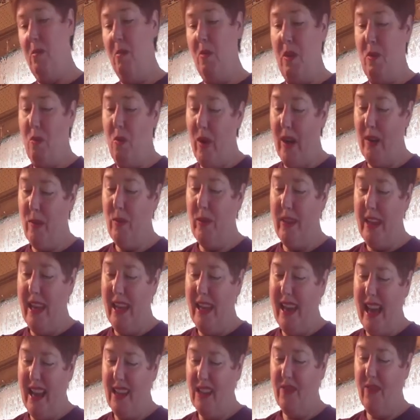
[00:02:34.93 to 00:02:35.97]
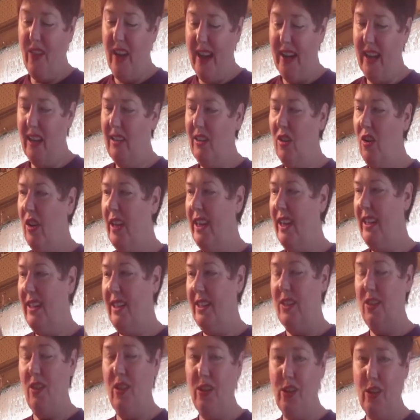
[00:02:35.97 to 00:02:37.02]
one that has vinyl on it
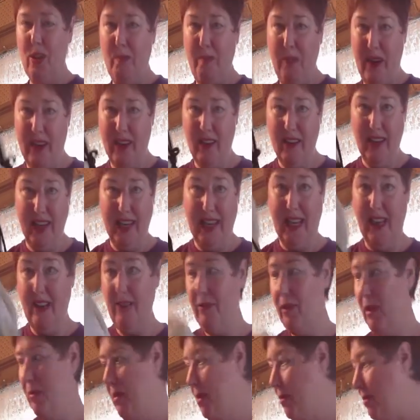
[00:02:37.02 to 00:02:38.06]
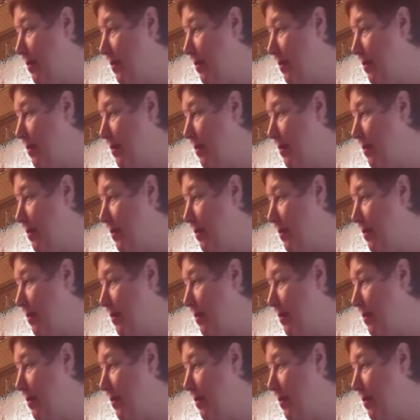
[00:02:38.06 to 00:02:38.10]
is also better, again, from a